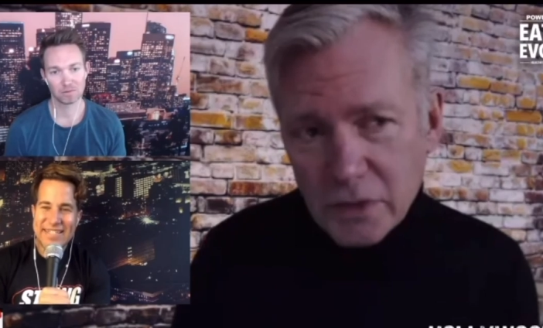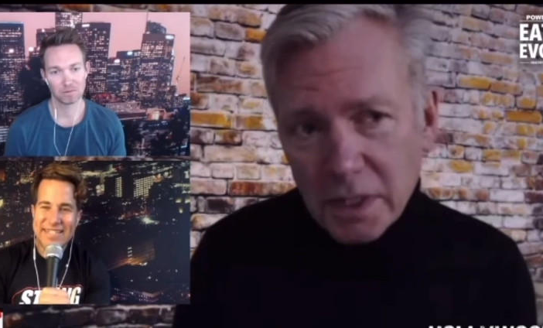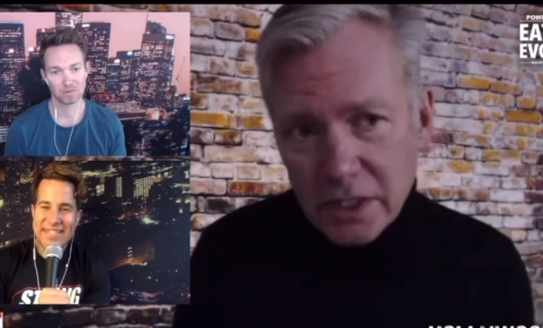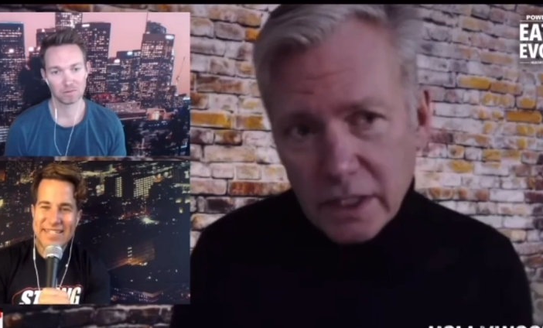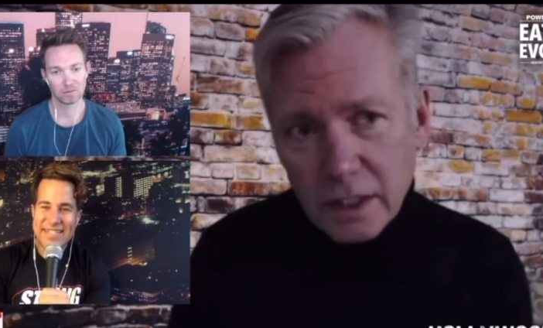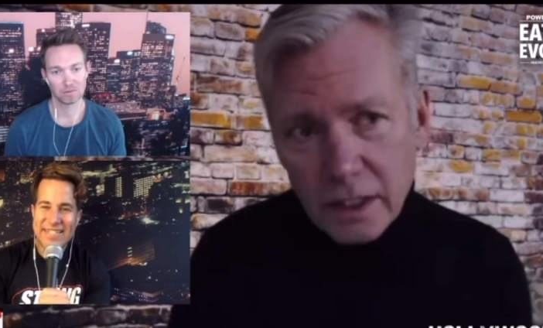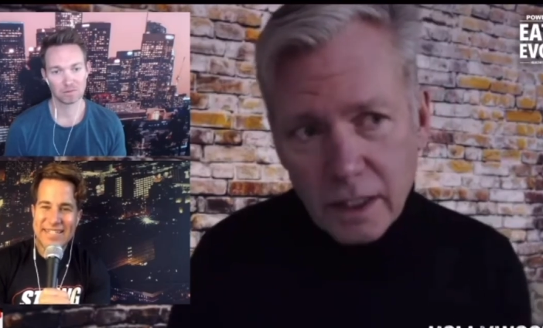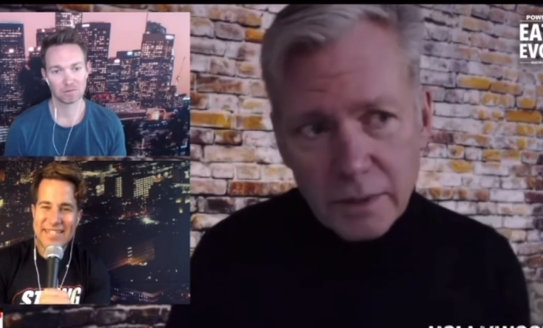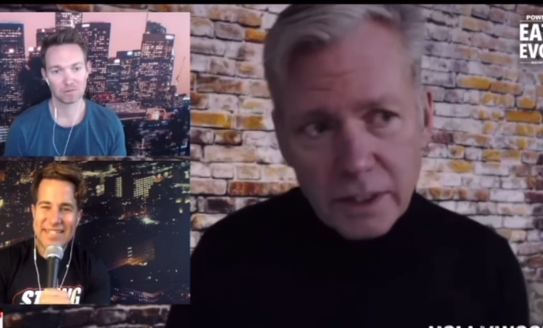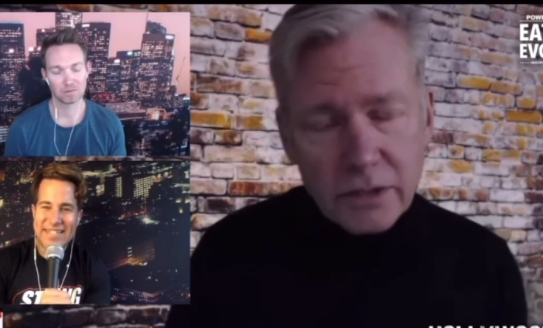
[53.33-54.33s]
Speaker 1: this brings in,
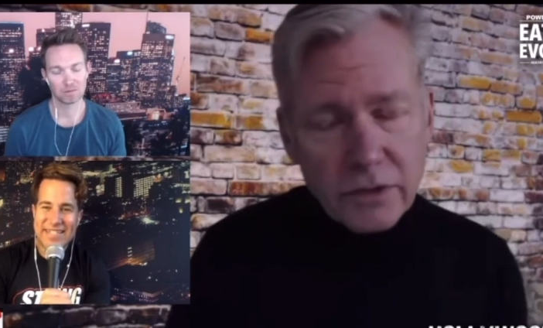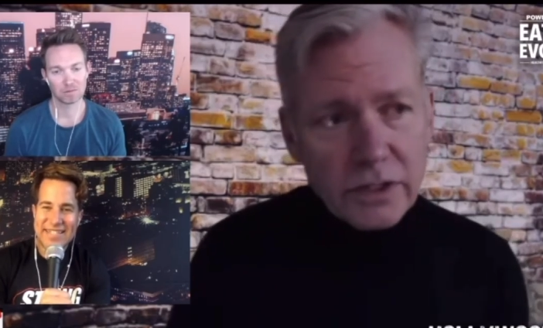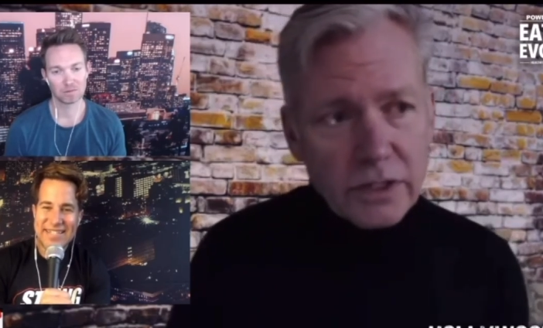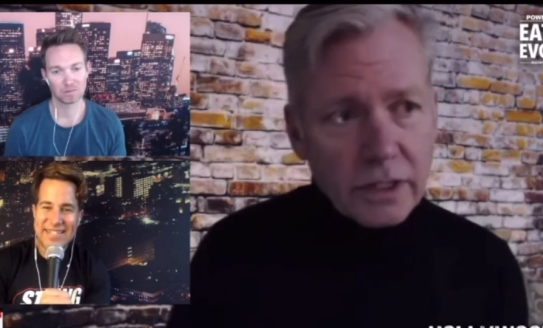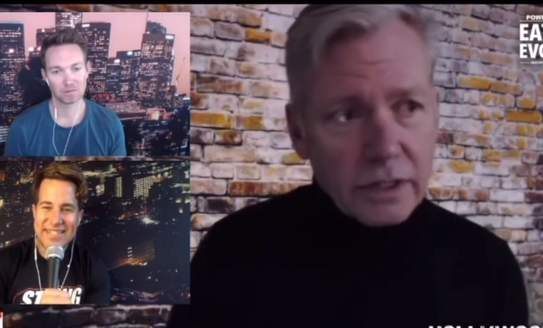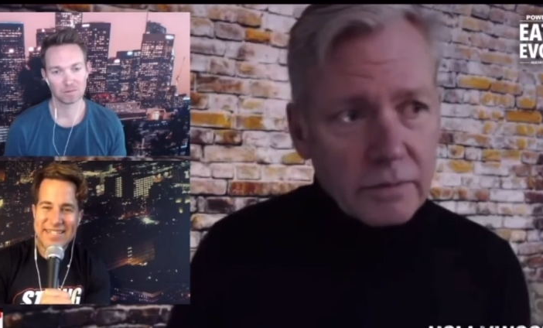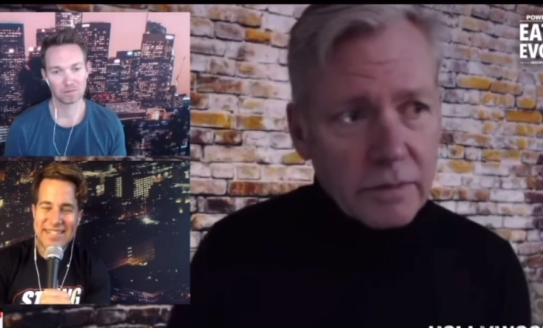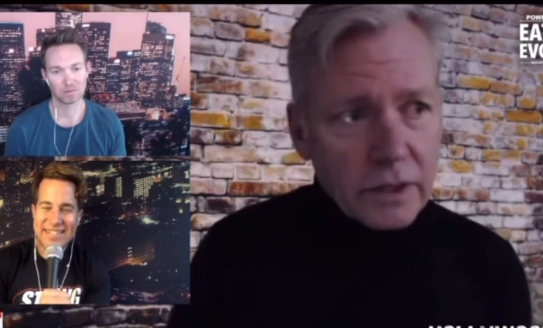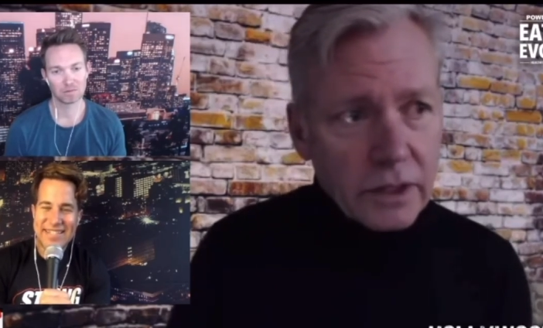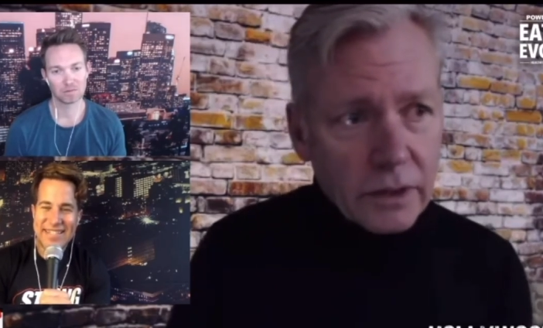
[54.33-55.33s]
up an interesting,
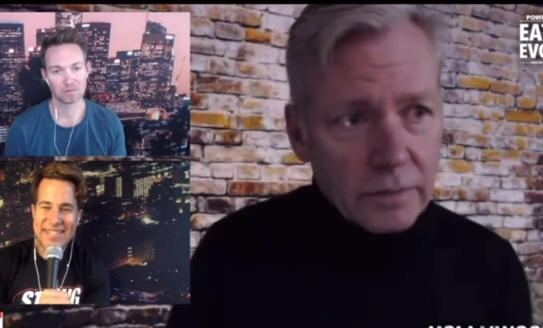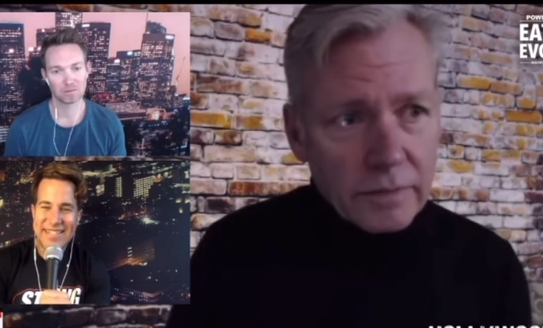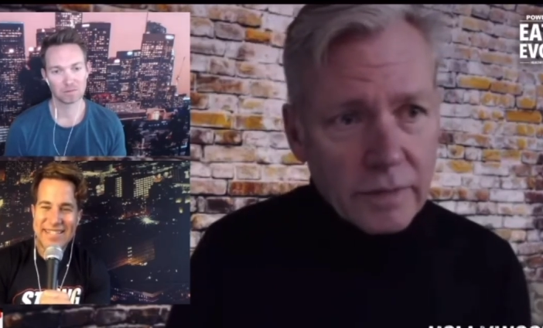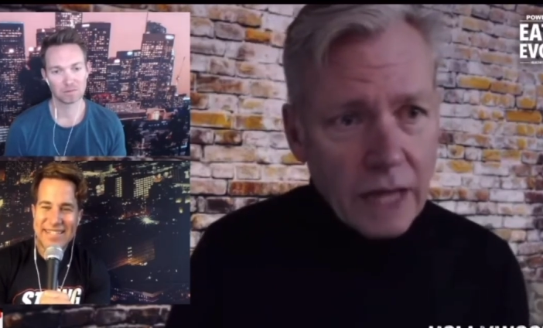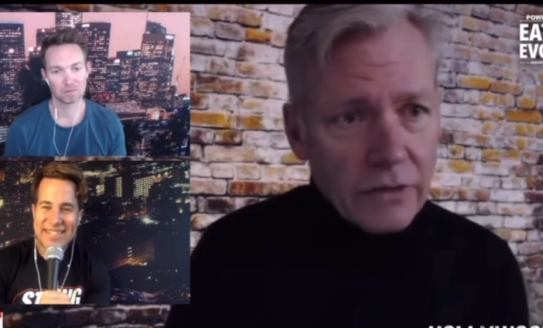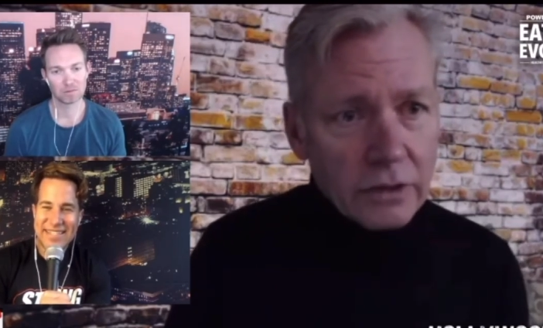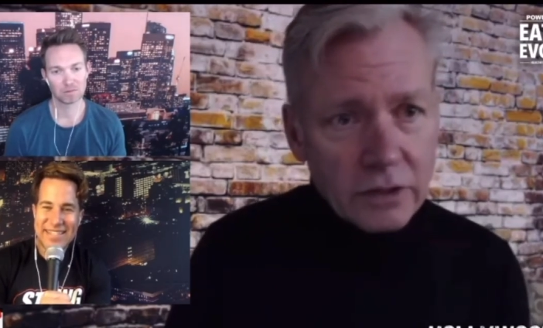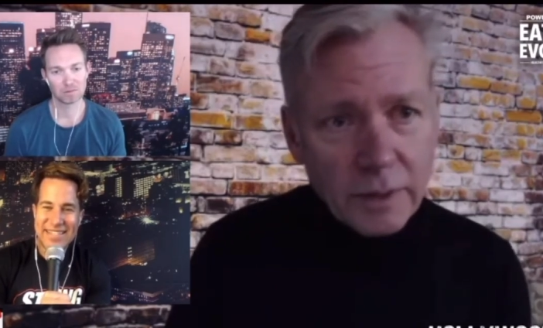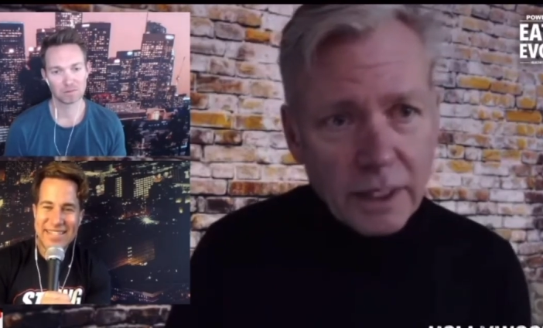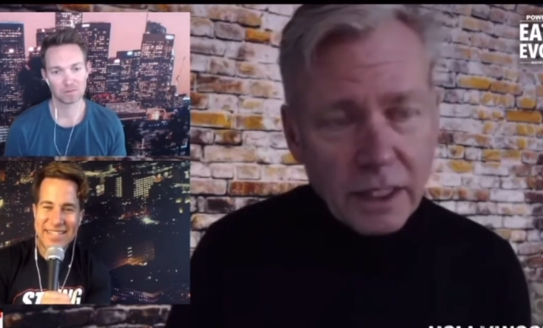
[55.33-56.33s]
you know, ethical
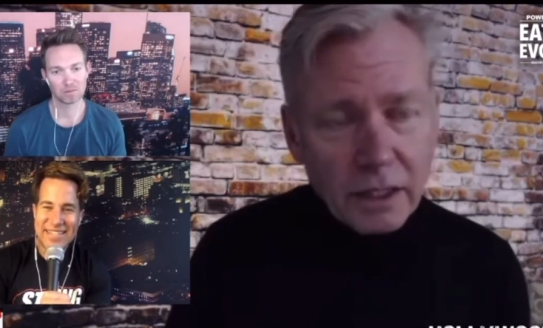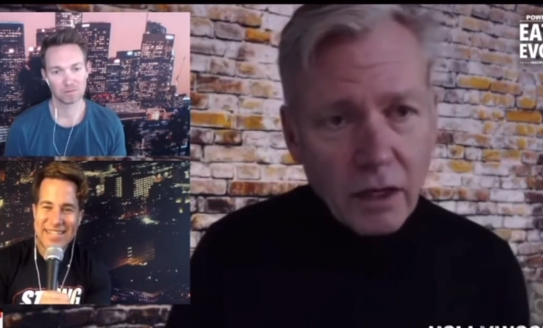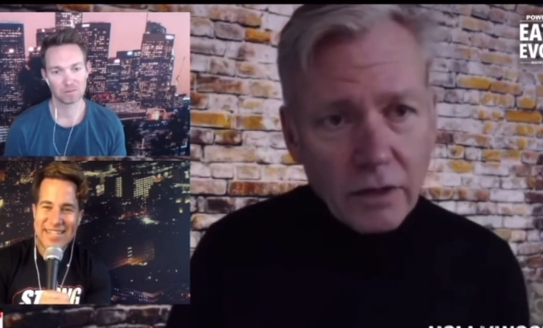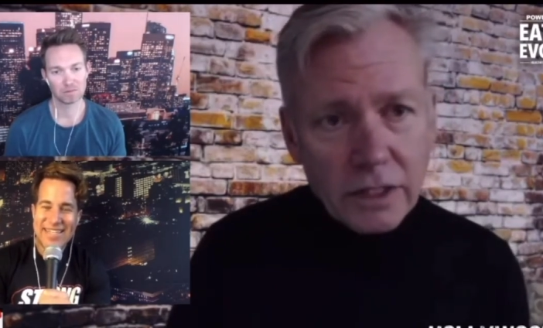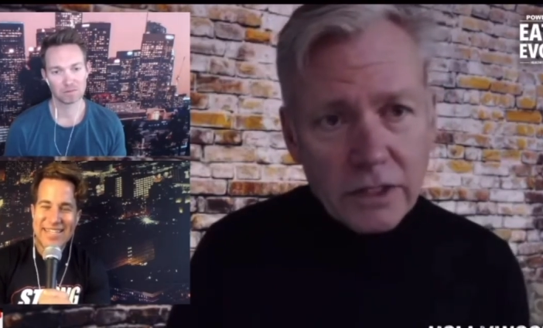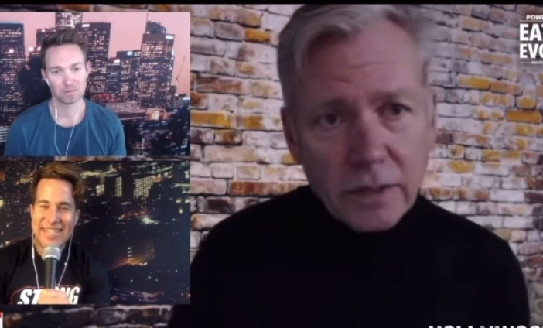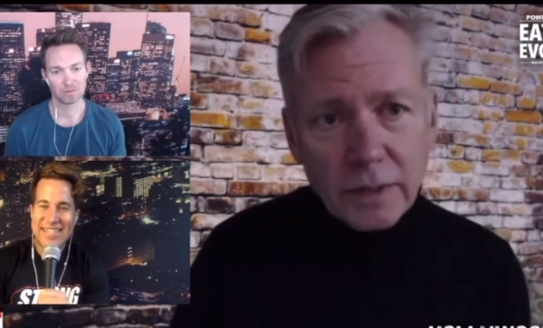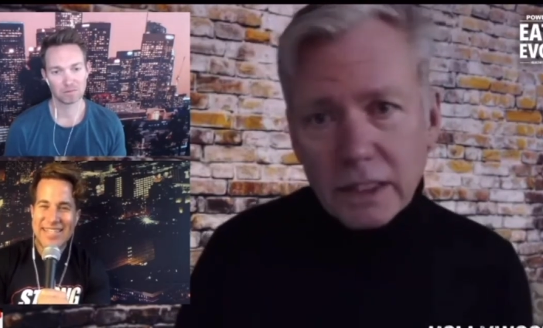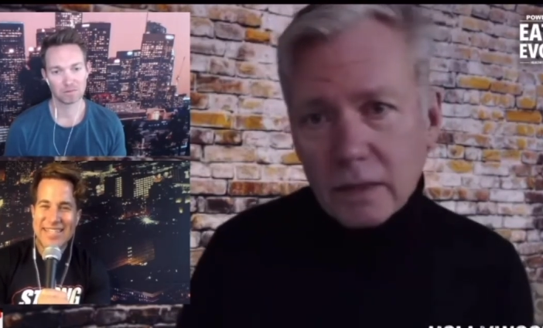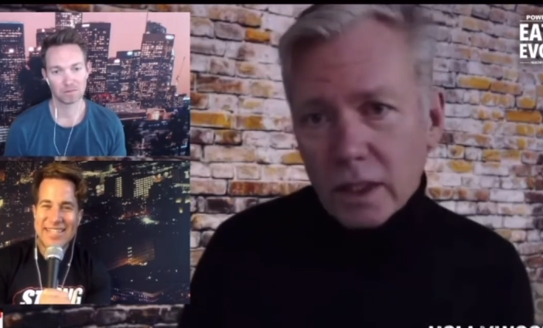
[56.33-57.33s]
debate on all this. I
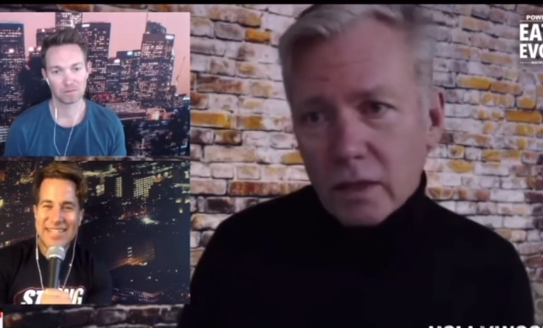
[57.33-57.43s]
mean,